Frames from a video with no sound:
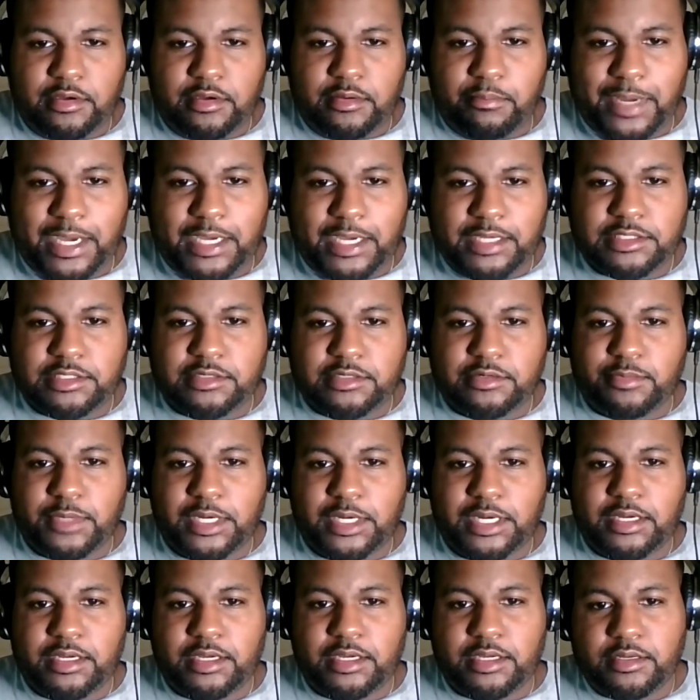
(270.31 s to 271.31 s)

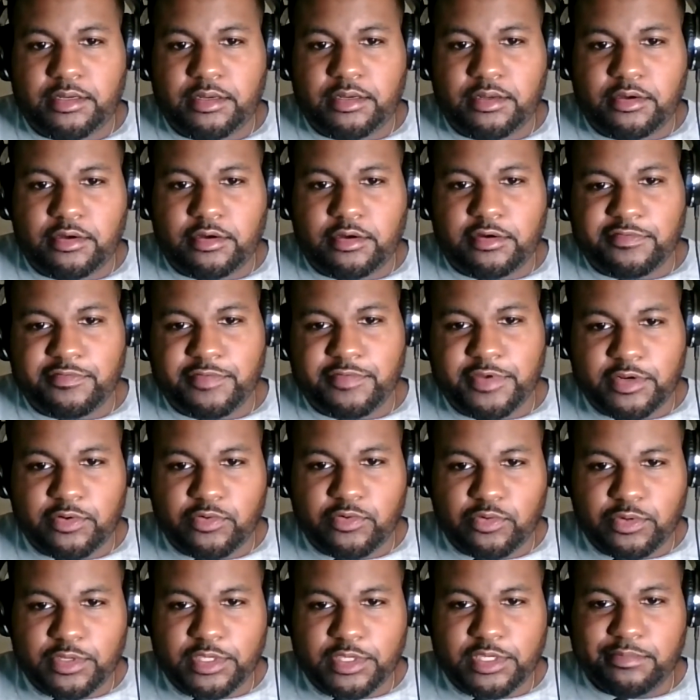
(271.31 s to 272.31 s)
mastermind of
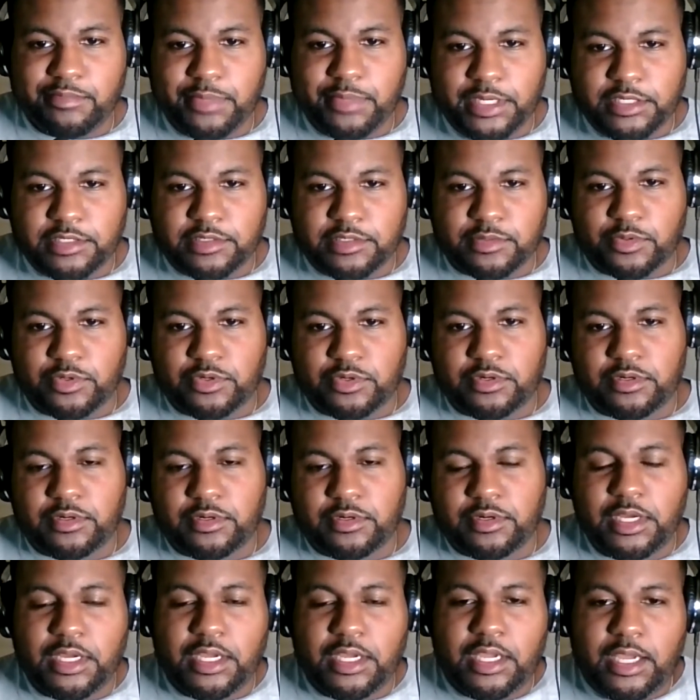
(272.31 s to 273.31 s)
Negro League
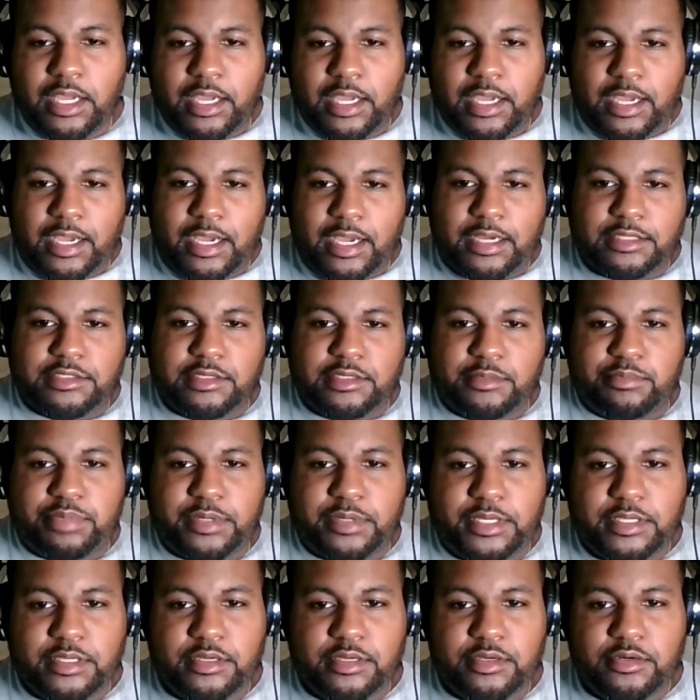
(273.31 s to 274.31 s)
baseball as a
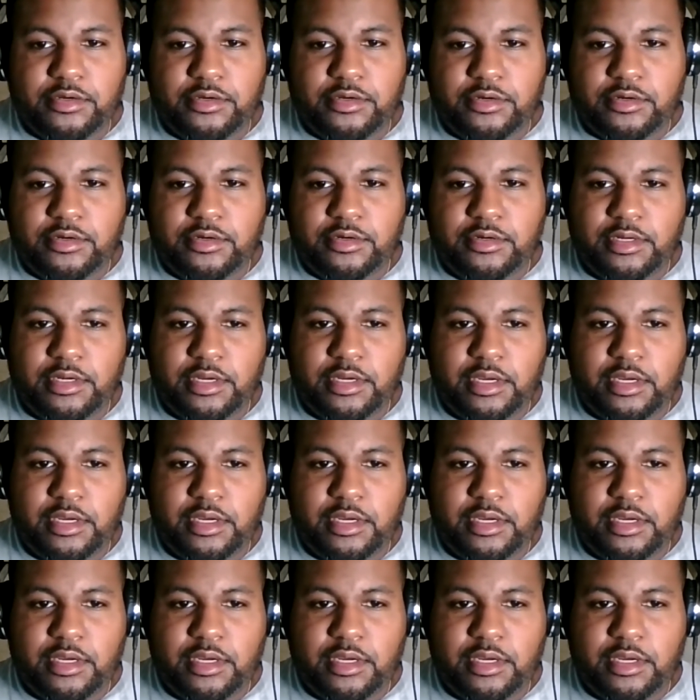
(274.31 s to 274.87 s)
player,